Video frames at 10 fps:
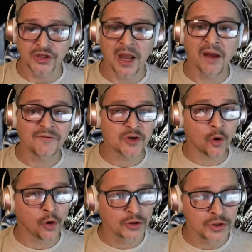They have
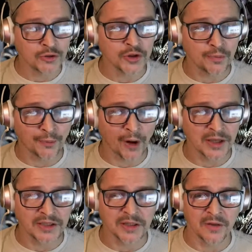also
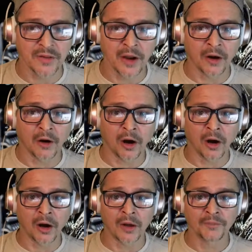suppressed their,
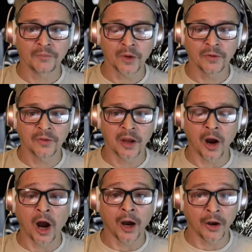uh, their
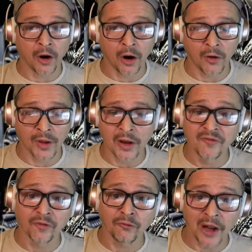IR, their
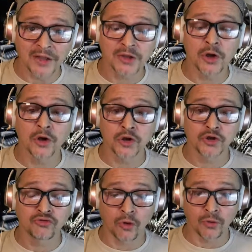infrared
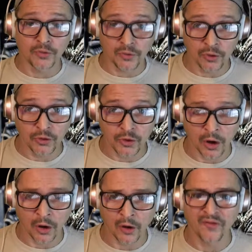drone,
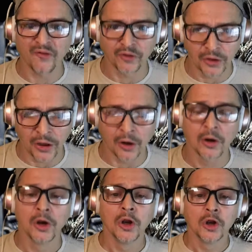uh, uh, FLIR
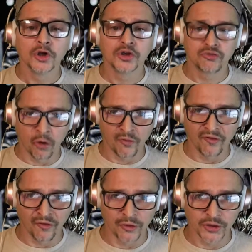drone
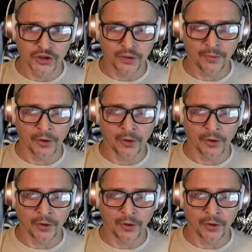footage.